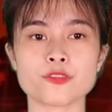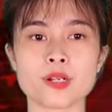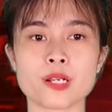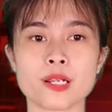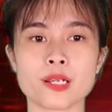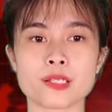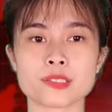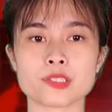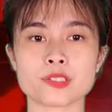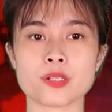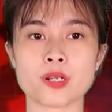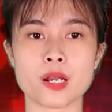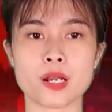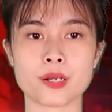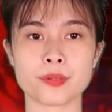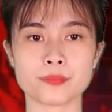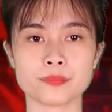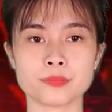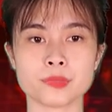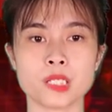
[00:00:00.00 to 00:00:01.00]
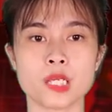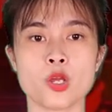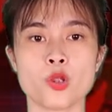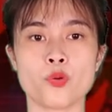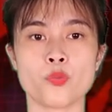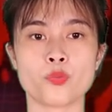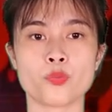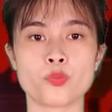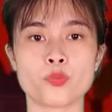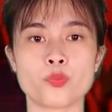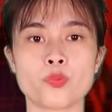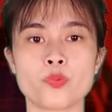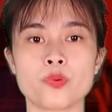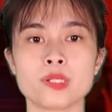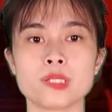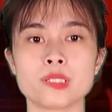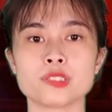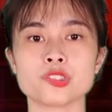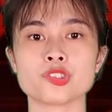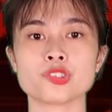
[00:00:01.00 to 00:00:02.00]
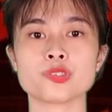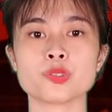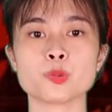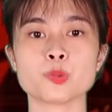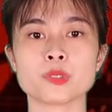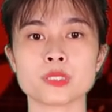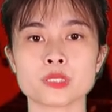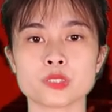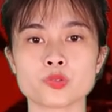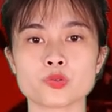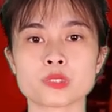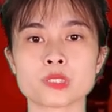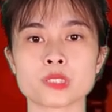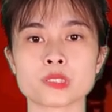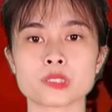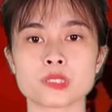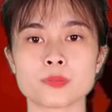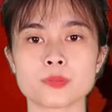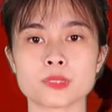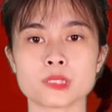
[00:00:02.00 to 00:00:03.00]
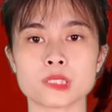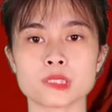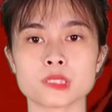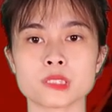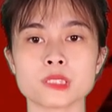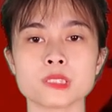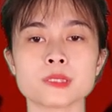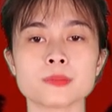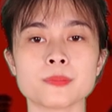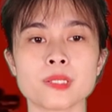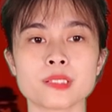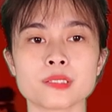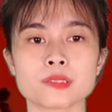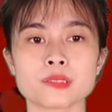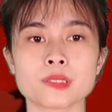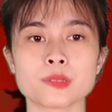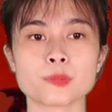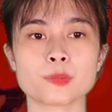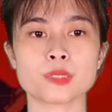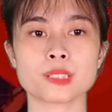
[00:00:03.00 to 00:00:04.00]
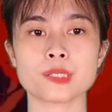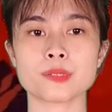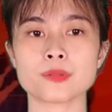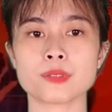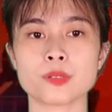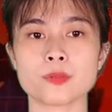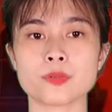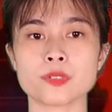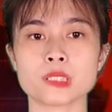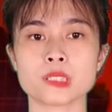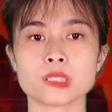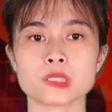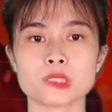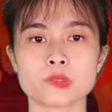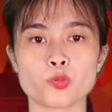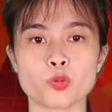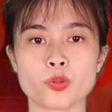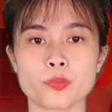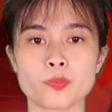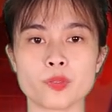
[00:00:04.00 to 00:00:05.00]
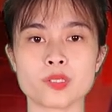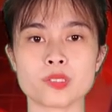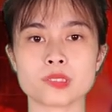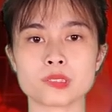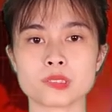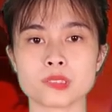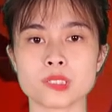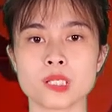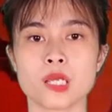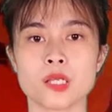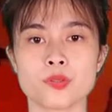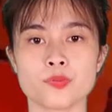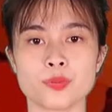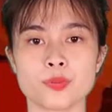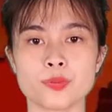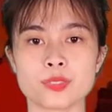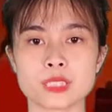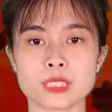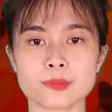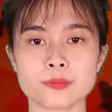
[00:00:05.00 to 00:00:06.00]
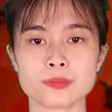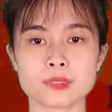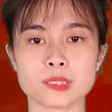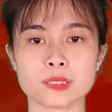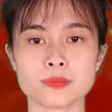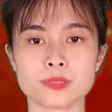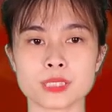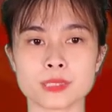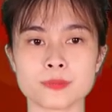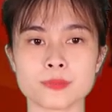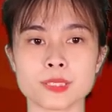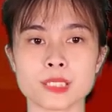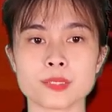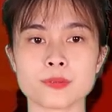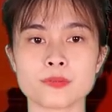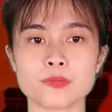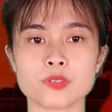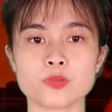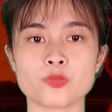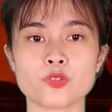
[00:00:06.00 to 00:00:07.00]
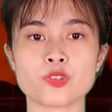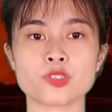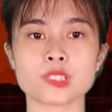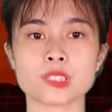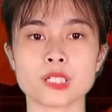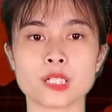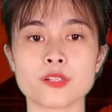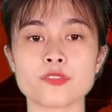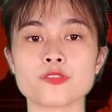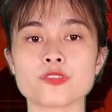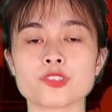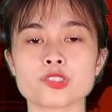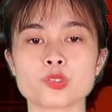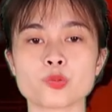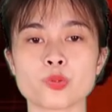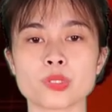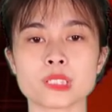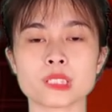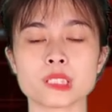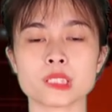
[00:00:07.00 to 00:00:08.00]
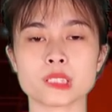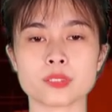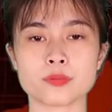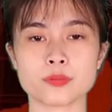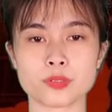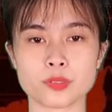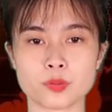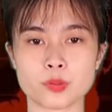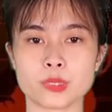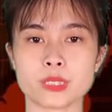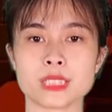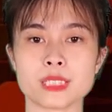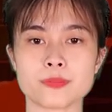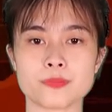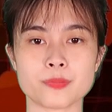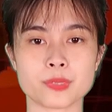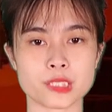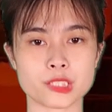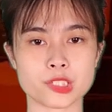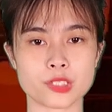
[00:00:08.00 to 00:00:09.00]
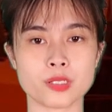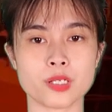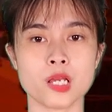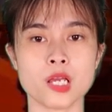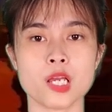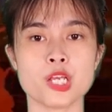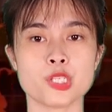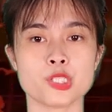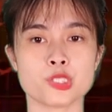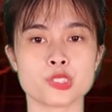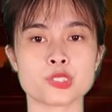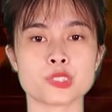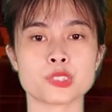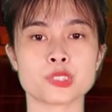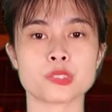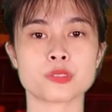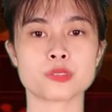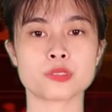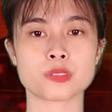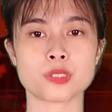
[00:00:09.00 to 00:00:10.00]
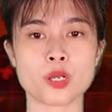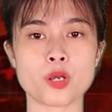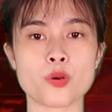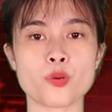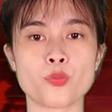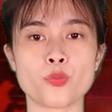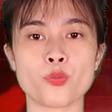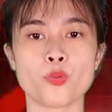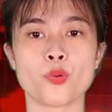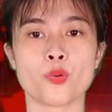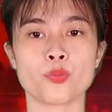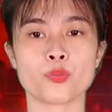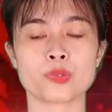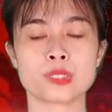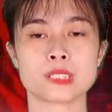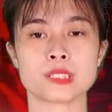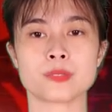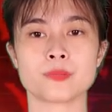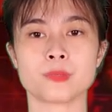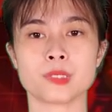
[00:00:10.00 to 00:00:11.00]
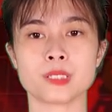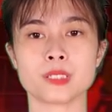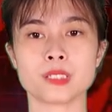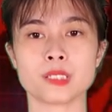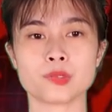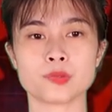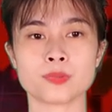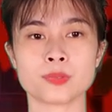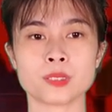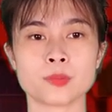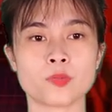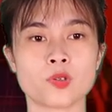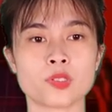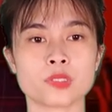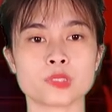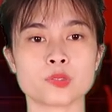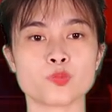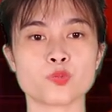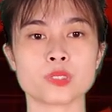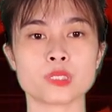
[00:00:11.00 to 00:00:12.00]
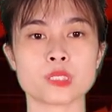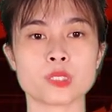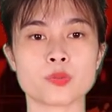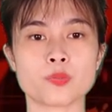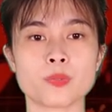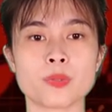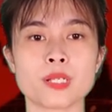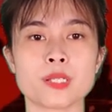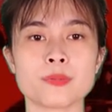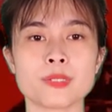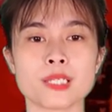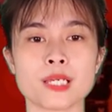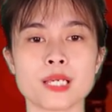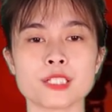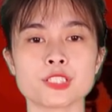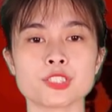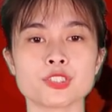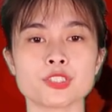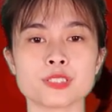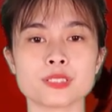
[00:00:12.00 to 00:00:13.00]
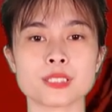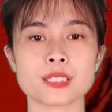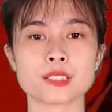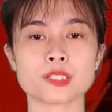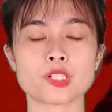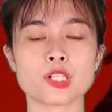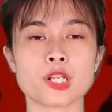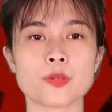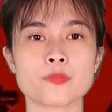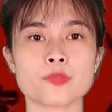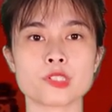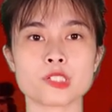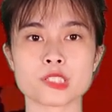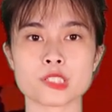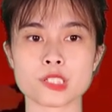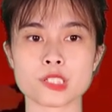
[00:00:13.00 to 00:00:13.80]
in in father's arms. When the Duke and Duchess of Sussex make their next appearance with their son, there will certainly be plenty of photographers just waiting to get a picture. So, will the media be more focused on baby Archie than the Cambridge